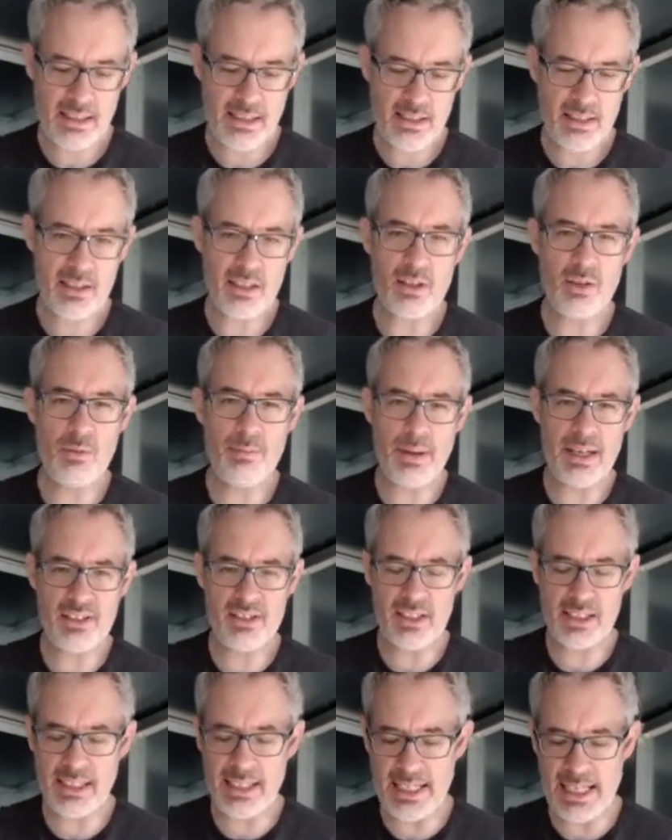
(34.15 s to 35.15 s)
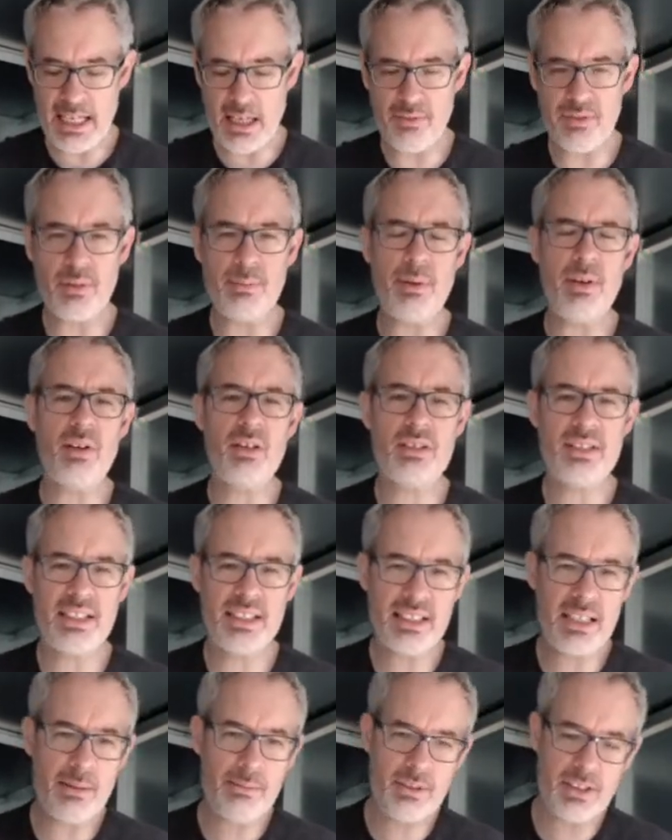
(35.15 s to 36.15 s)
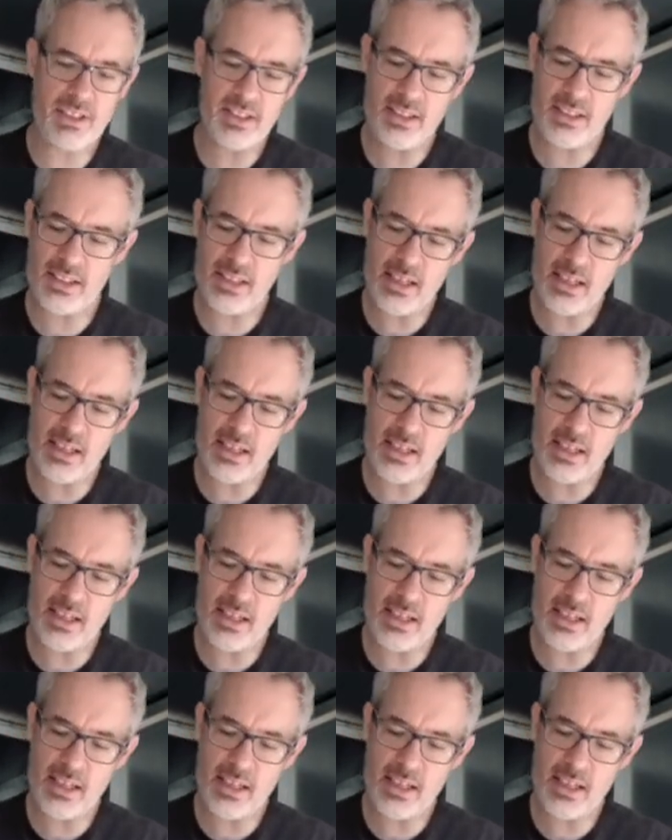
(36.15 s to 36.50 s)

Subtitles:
So basically, out of the box it comes in this